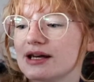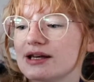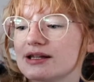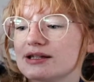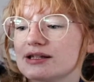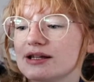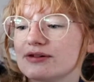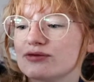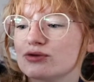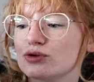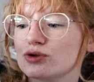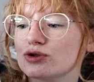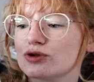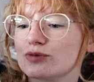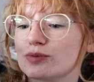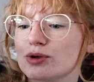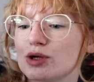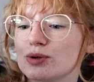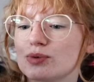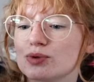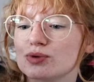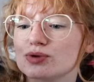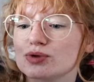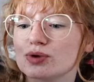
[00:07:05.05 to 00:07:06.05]
Several of the
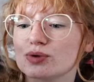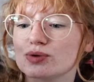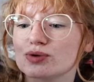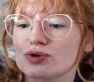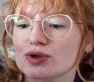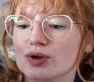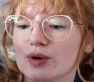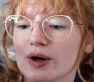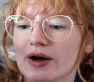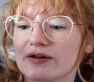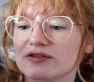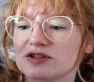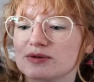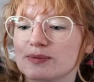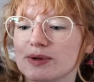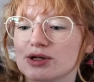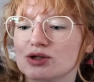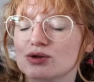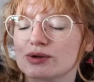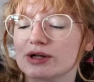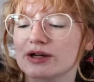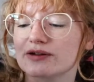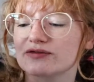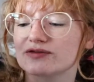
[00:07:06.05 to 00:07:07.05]
pupils also have
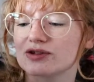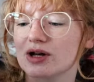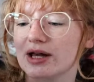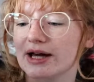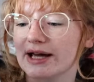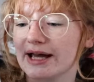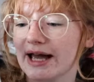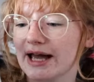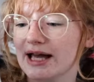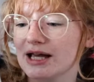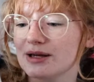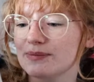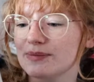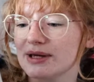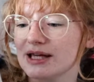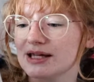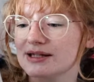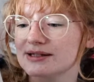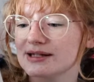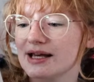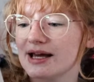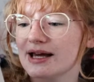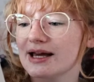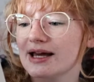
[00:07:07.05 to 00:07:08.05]
special gifts like
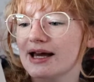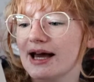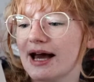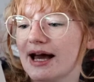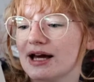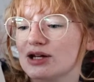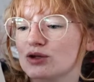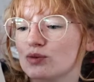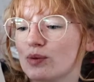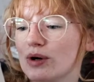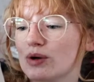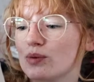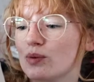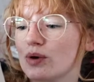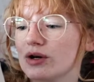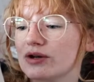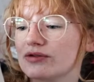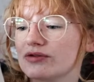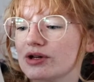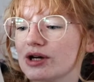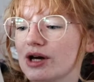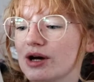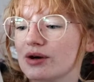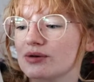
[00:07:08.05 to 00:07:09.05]
Amy's, and when one
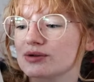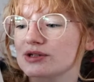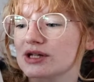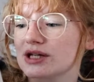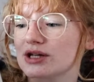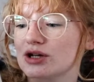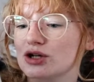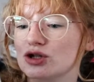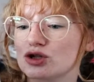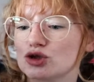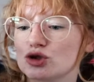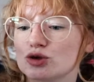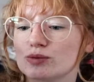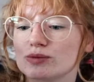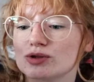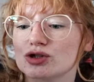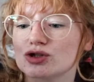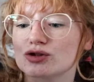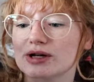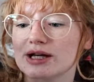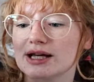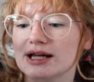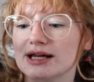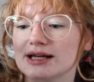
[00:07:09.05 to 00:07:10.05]
of the girls in her
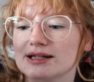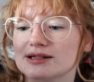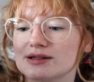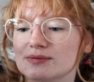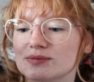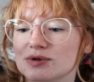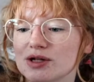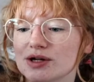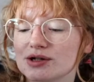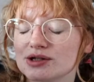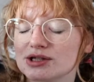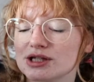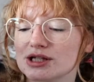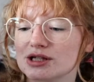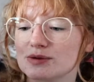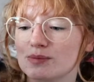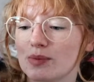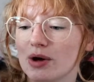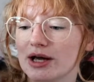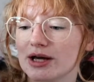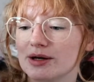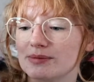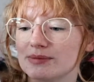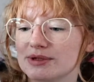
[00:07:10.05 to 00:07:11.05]
dormitory is abducted
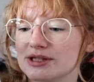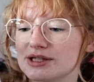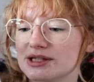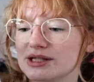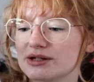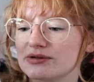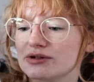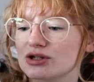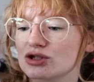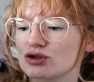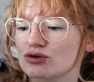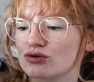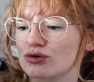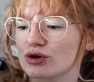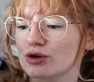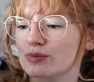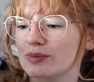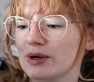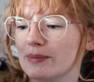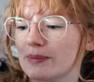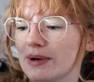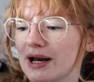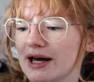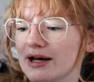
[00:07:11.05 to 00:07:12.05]
by a mysterious
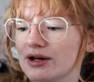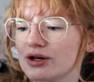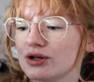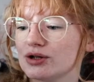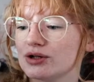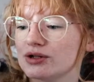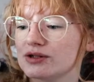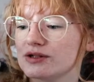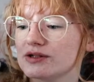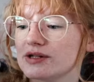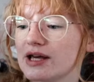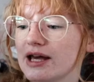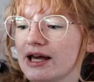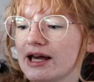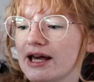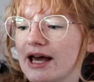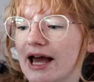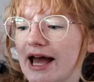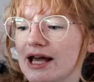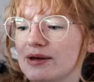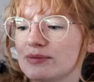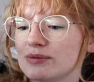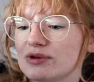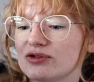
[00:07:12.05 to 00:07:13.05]
group in black hoods,
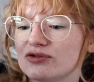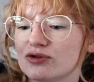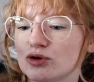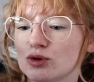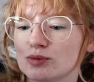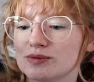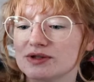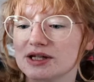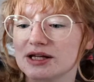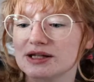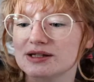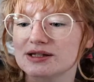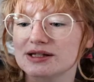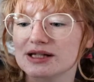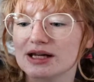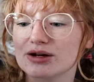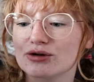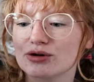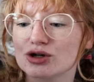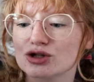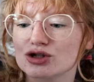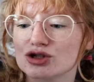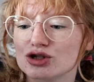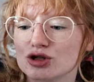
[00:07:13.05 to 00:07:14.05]
Amy forms a
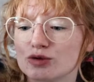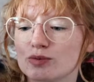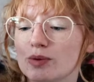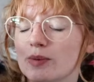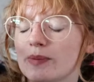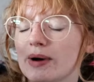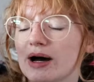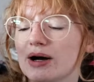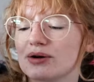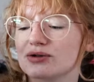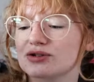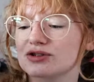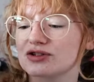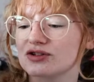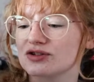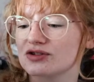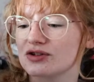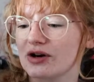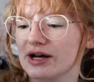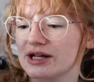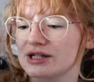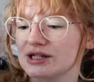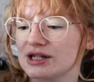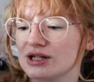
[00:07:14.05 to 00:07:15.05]
secret superpowered
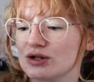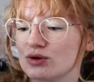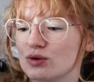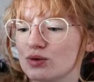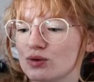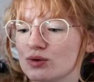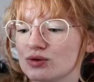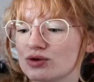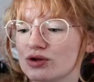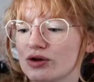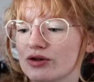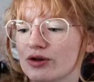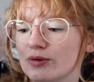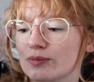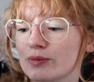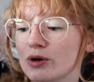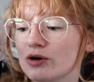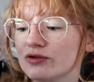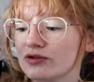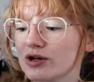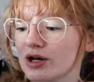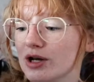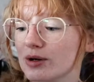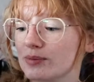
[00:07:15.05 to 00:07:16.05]
society called the
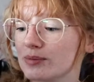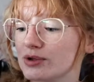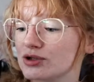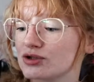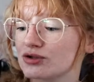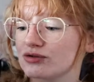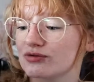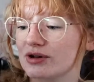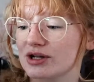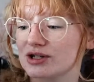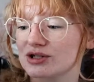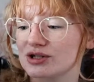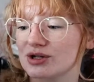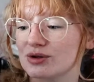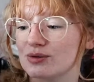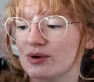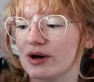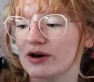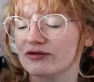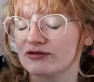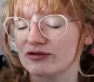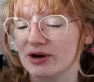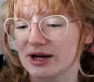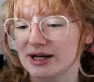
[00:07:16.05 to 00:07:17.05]
Moth Club to rescue
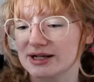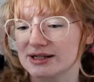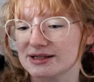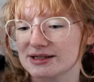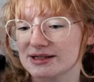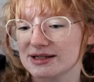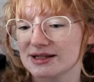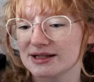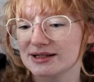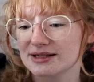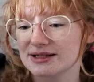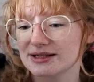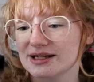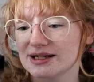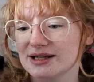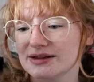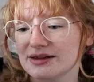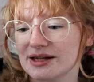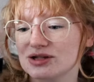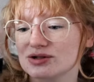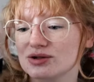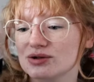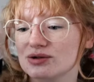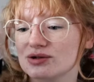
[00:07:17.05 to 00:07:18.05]
her friend.
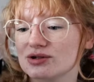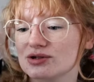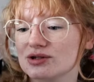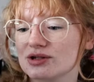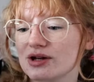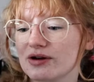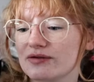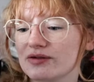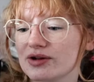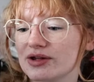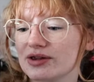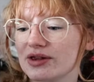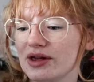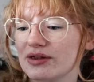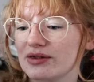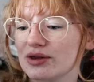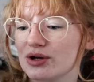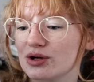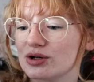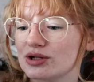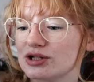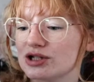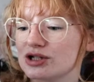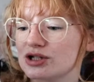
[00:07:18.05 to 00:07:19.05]
They soon discover that
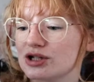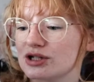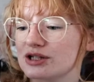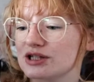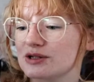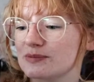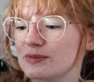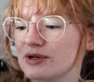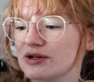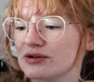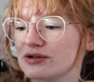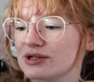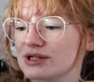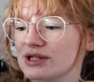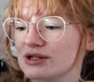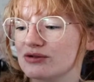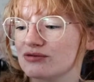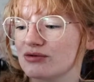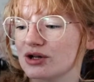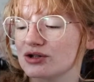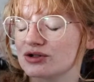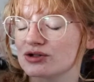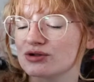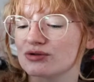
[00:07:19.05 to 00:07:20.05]
the hooded conspiracy
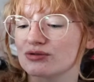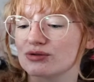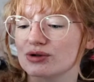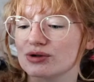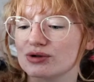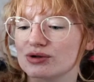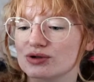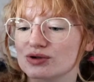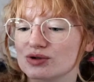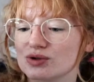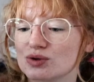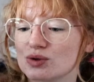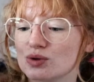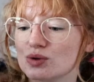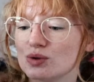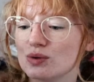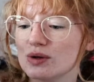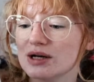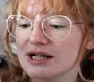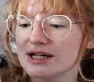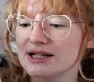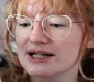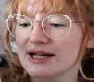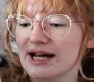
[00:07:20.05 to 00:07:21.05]
runs through the
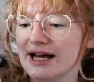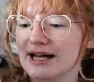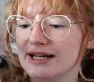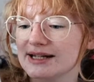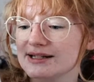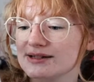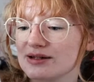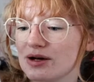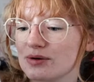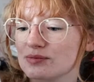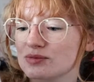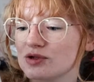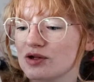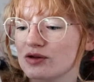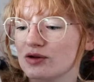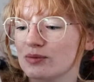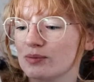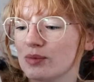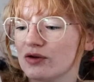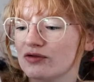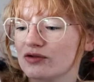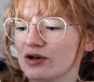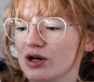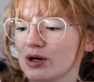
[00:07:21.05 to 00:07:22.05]
school, and it's up to the
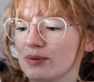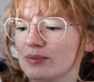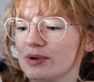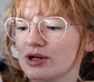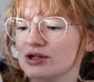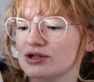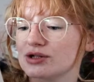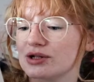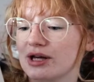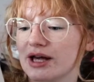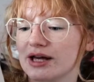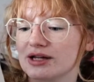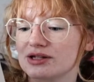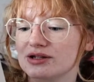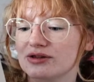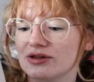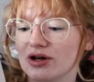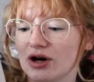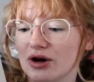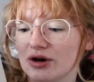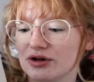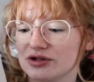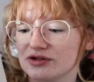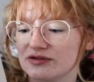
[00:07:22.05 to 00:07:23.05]
Moth Club to get to
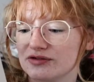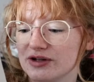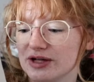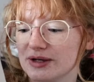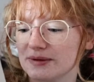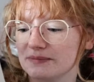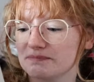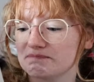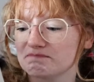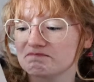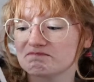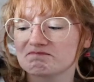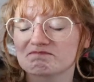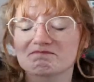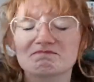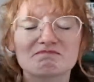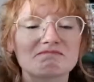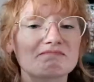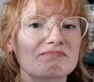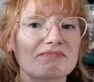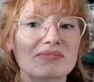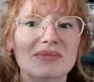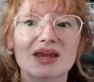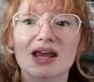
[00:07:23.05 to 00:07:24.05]
the heart of it.
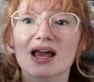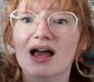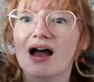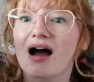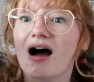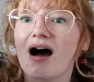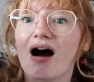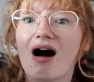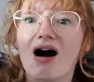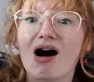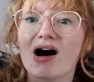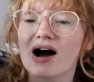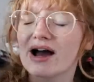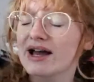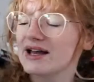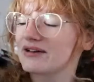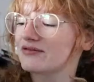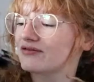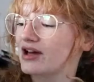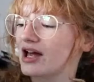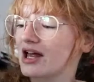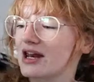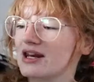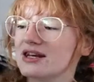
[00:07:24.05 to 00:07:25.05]

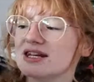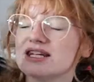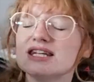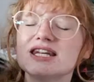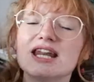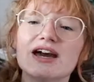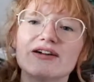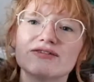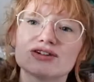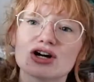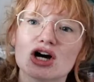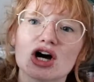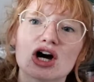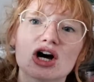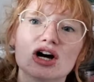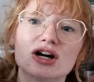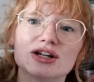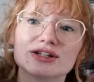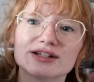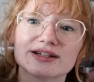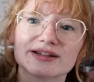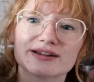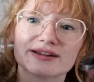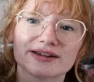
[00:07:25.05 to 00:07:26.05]
I've never
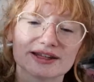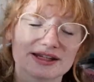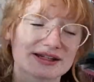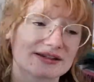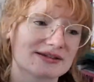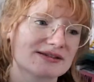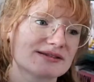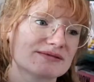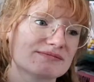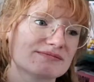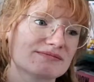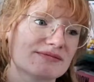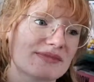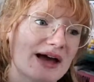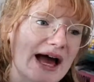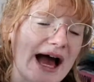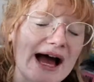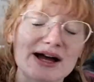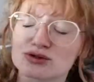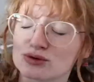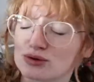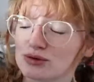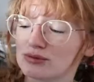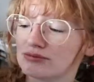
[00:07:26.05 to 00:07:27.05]
heard this
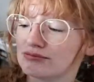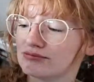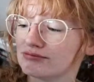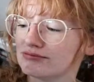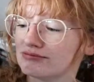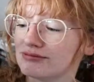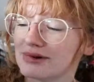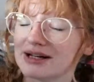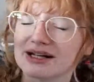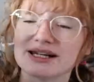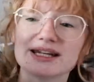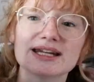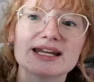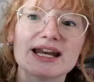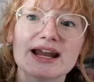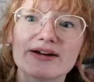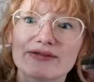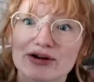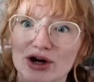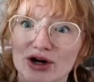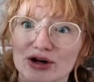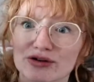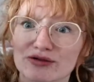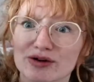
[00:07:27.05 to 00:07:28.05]
at all.
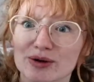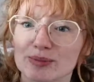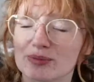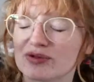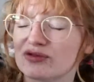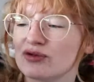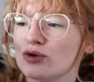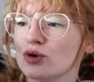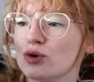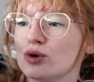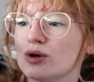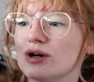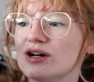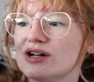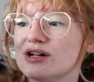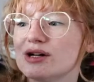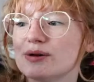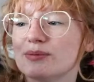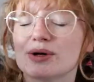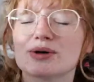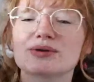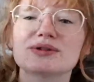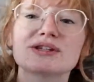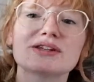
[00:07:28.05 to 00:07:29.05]
Never heard of it before,
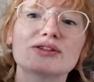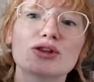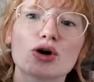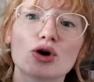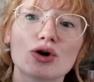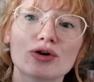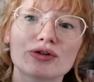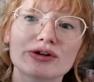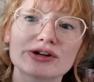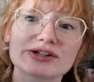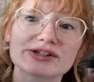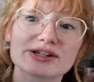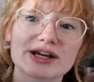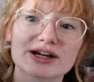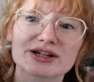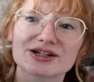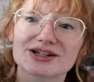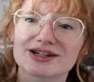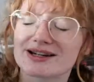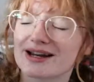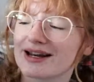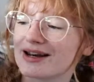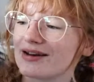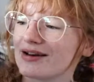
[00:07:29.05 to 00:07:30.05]
but it was in the horror
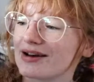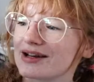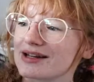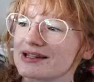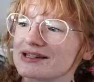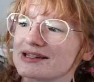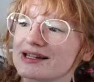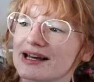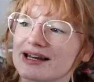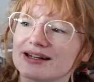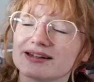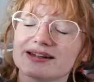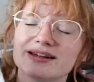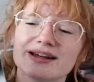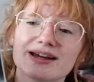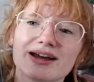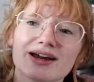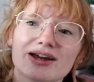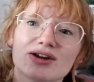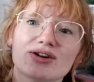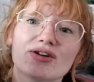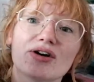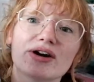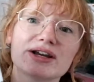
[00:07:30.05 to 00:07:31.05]
section and like I said,
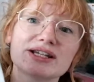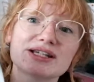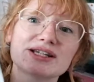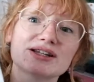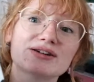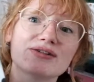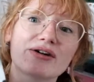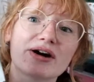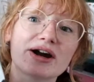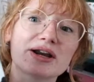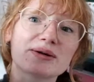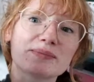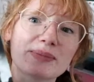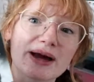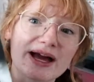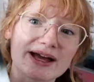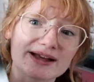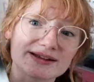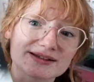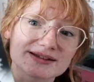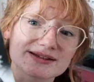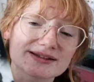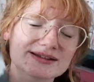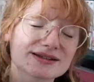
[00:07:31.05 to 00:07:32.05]
99
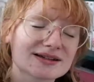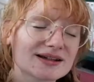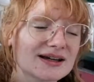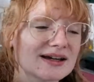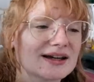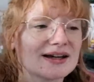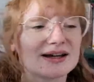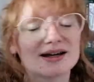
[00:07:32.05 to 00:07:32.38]
pence.